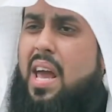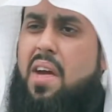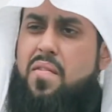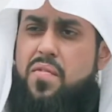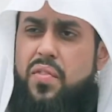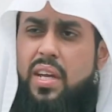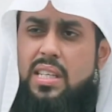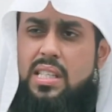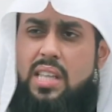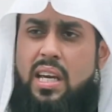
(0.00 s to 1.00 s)
every
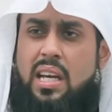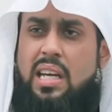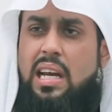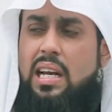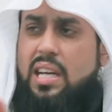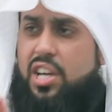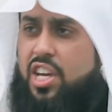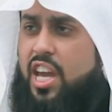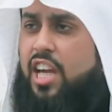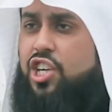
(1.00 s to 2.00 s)
single
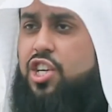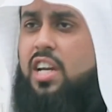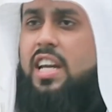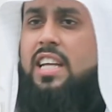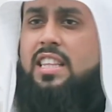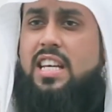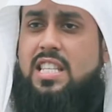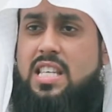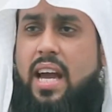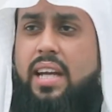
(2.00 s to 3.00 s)
creation in the
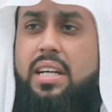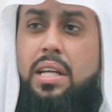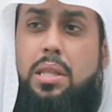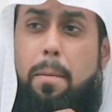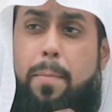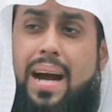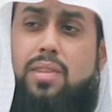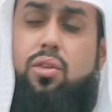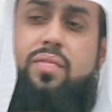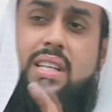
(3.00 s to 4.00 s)
sight, in the
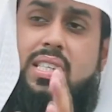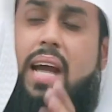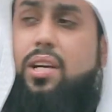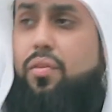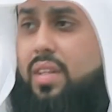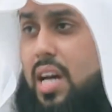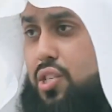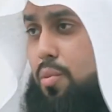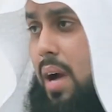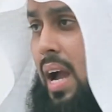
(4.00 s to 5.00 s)
path of the sight of Allah
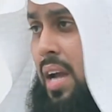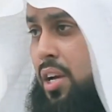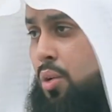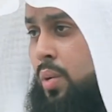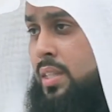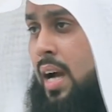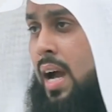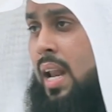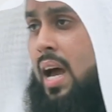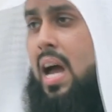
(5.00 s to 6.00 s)
subhanahu wa
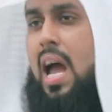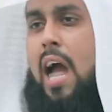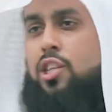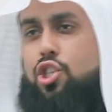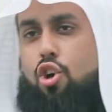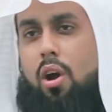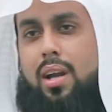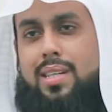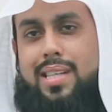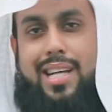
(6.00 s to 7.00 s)
ta'ala. And
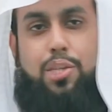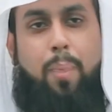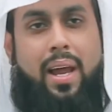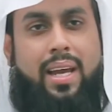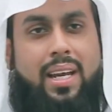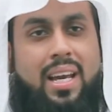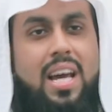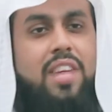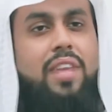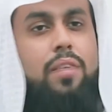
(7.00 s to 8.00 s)
scholars
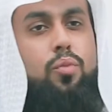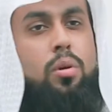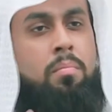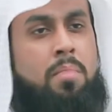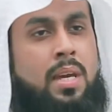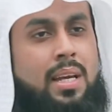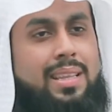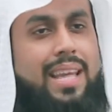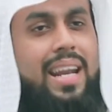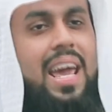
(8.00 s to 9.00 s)
explain that would
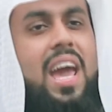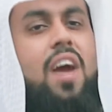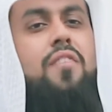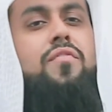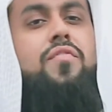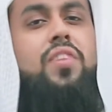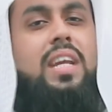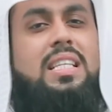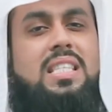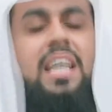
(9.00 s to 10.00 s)
mean that
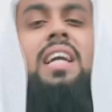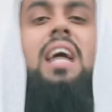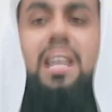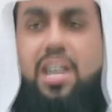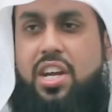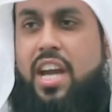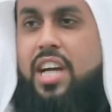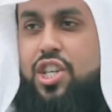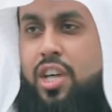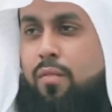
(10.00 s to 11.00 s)
every single
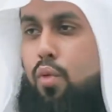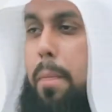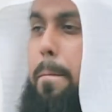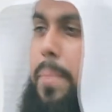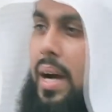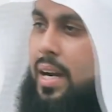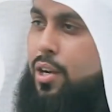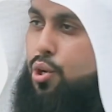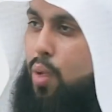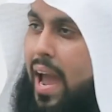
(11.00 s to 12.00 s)
creation would
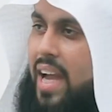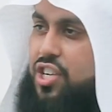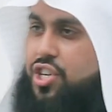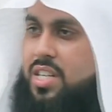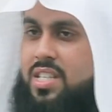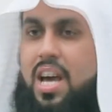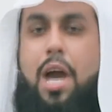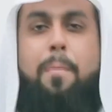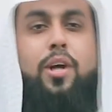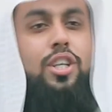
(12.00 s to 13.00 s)
burn to ashes,
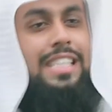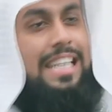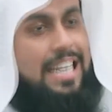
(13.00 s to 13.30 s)
because